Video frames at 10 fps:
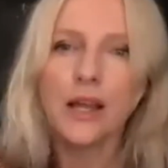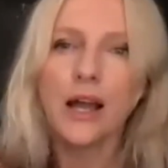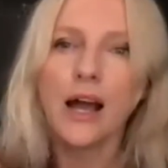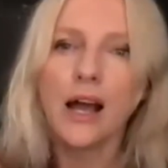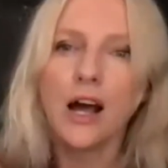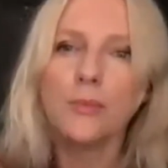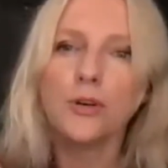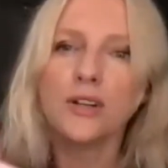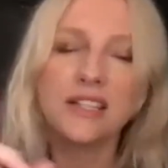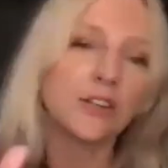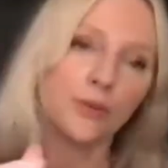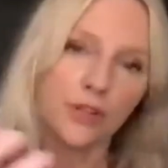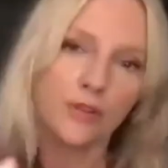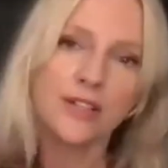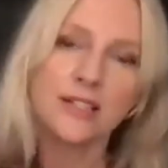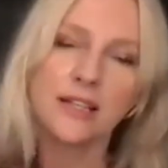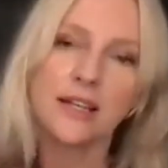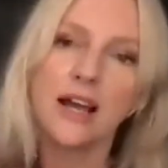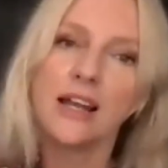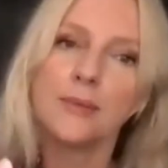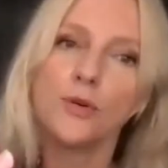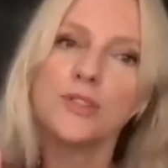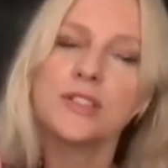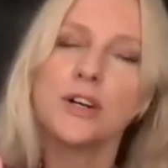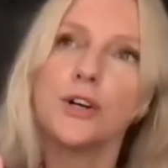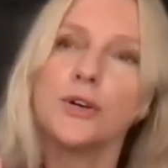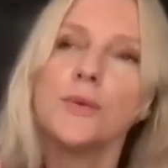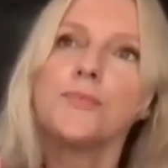I'm not as ignorant, obviously. And I'm also,